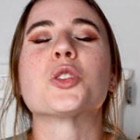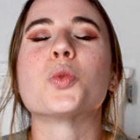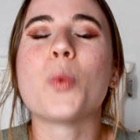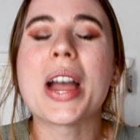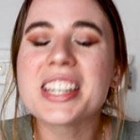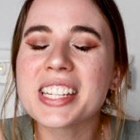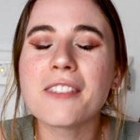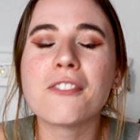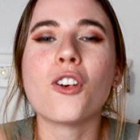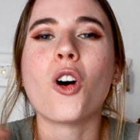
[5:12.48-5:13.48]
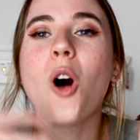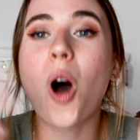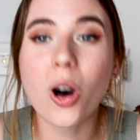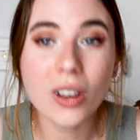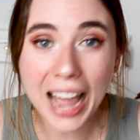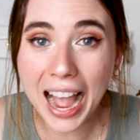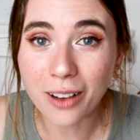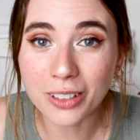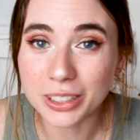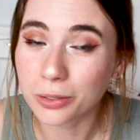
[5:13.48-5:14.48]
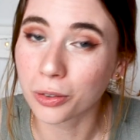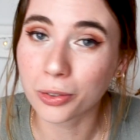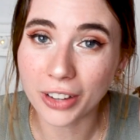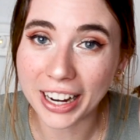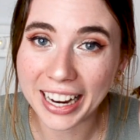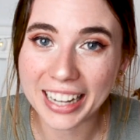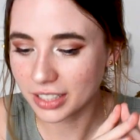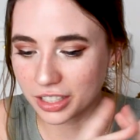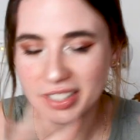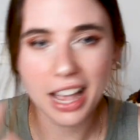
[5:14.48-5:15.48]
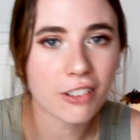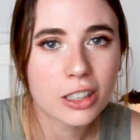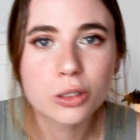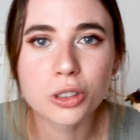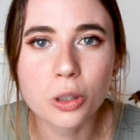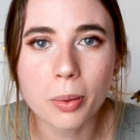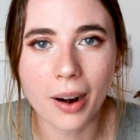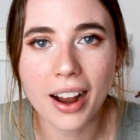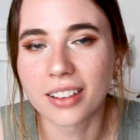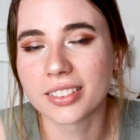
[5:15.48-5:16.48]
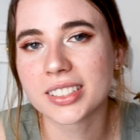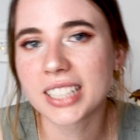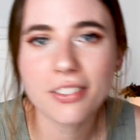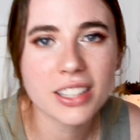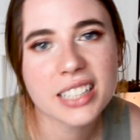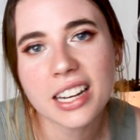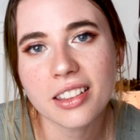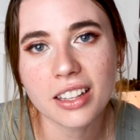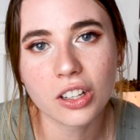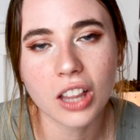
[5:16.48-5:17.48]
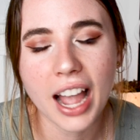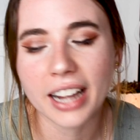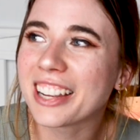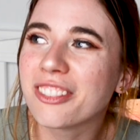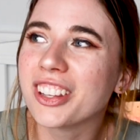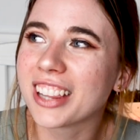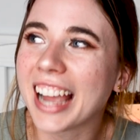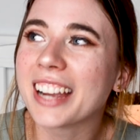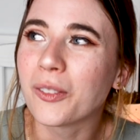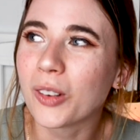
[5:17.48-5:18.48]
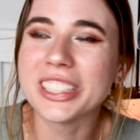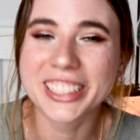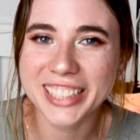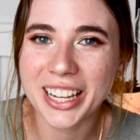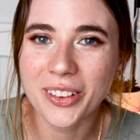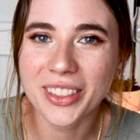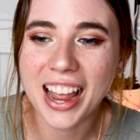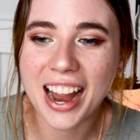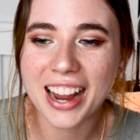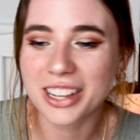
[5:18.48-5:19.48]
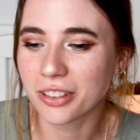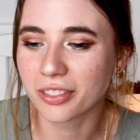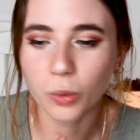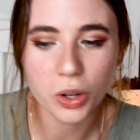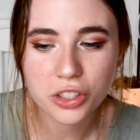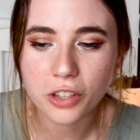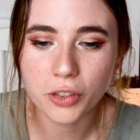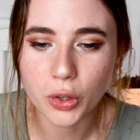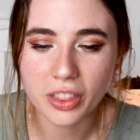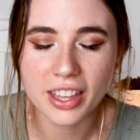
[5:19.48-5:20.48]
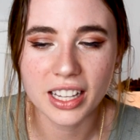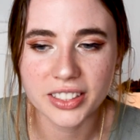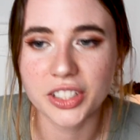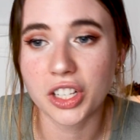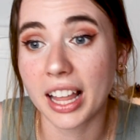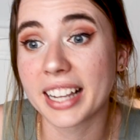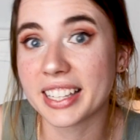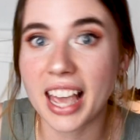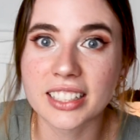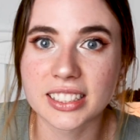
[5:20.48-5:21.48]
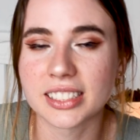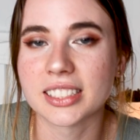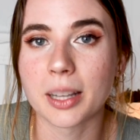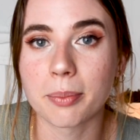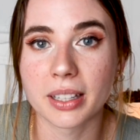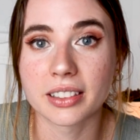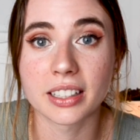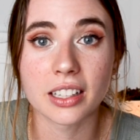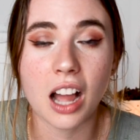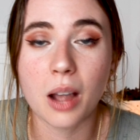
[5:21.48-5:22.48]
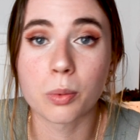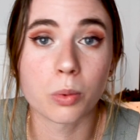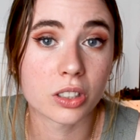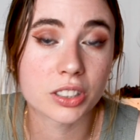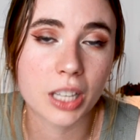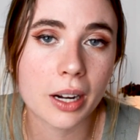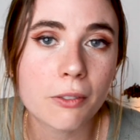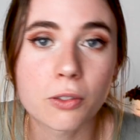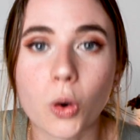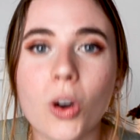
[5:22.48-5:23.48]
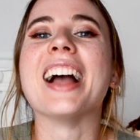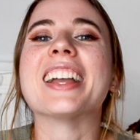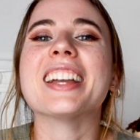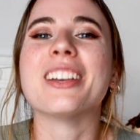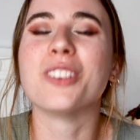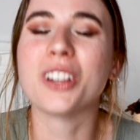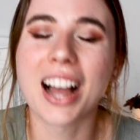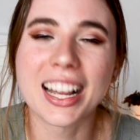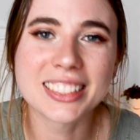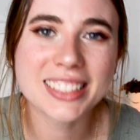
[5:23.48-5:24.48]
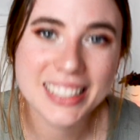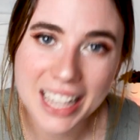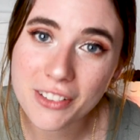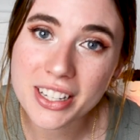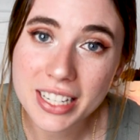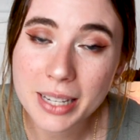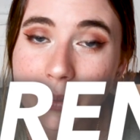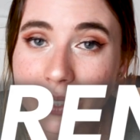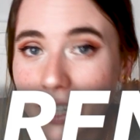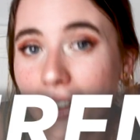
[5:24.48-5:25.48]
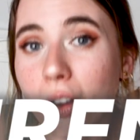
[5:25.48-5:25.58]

24 whole hours for free to just have a little snoop around, see if there's anything you like. If you like what you see on there and you've watched a few things and you're like, yes, this is something that I want to sign up for, I can give you guys 70%